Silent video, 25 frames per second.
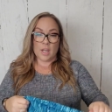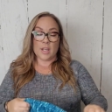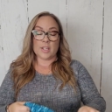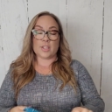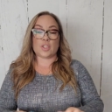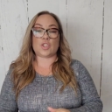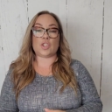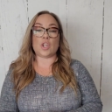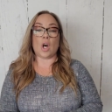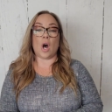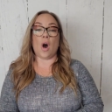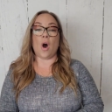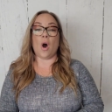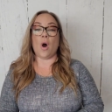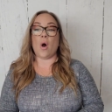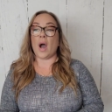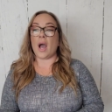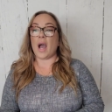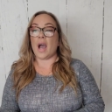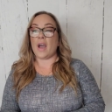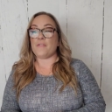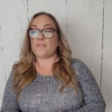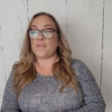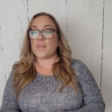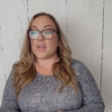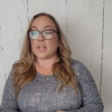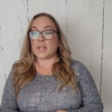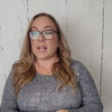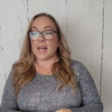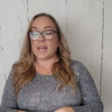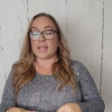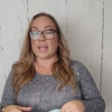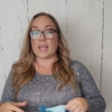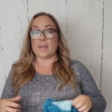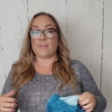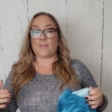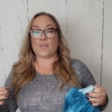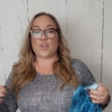So I feel
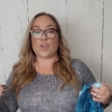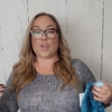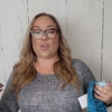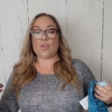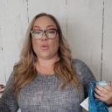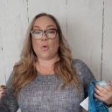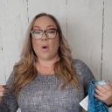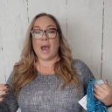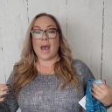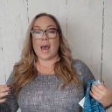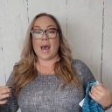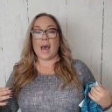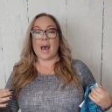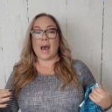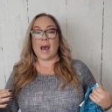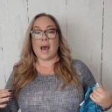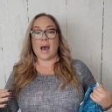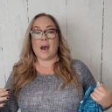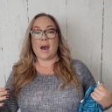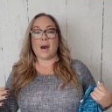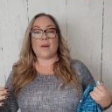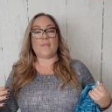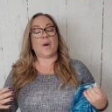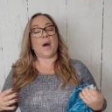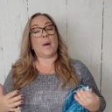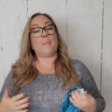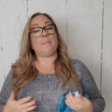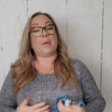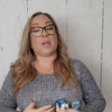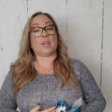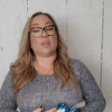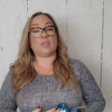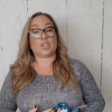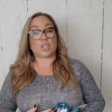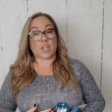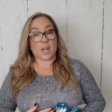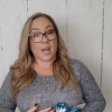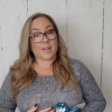like if you have a
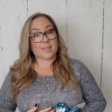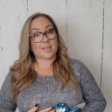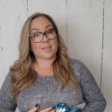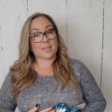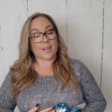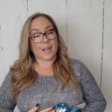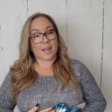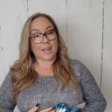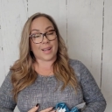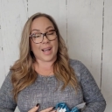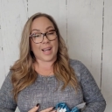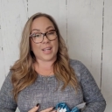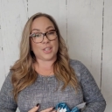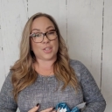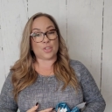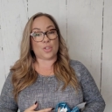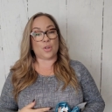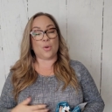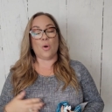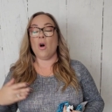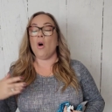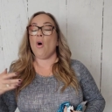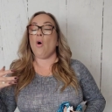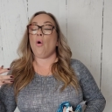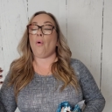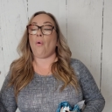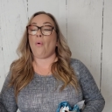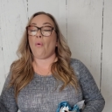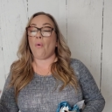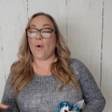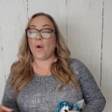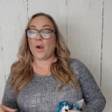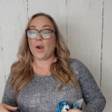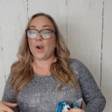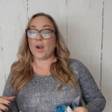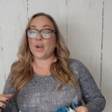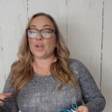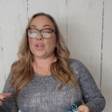bigger chest like I do,
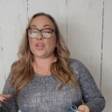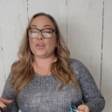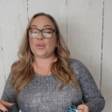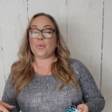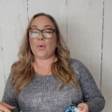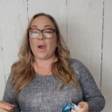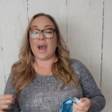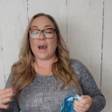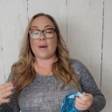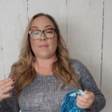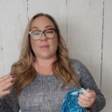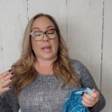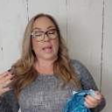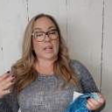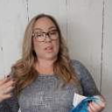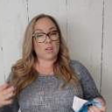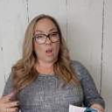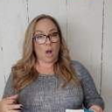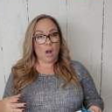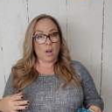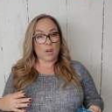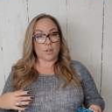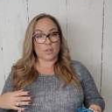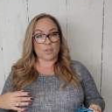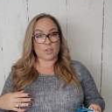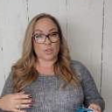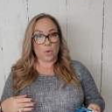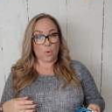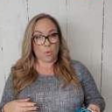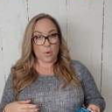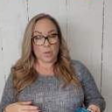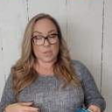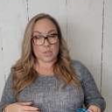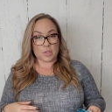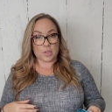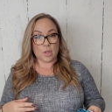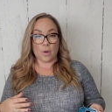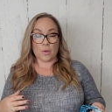or you have a longer
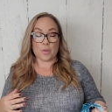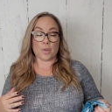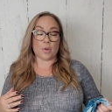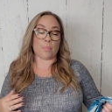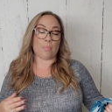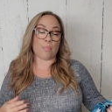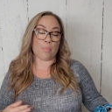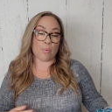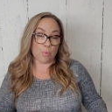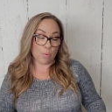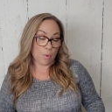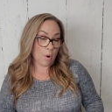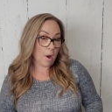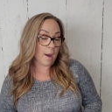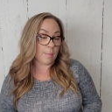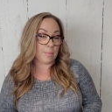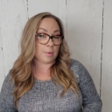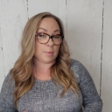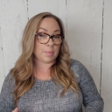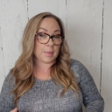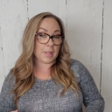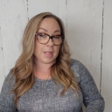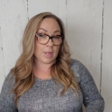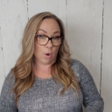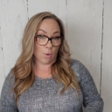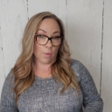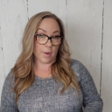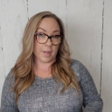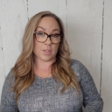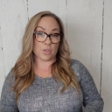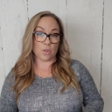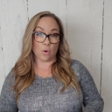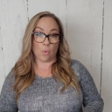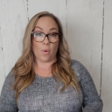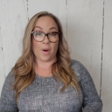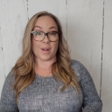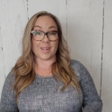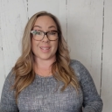torso, you're probably going
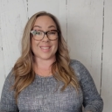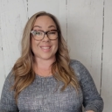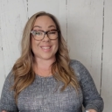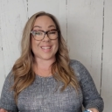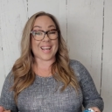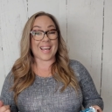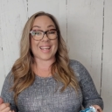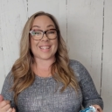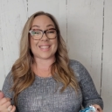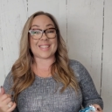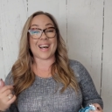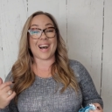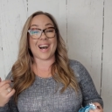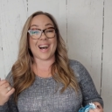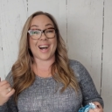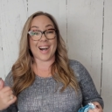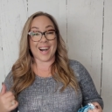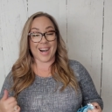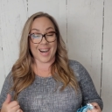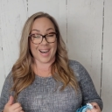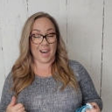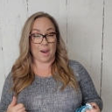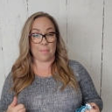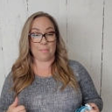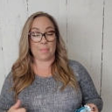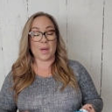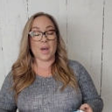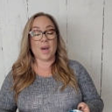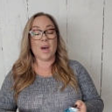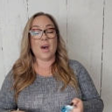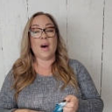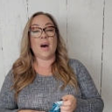to want to size up.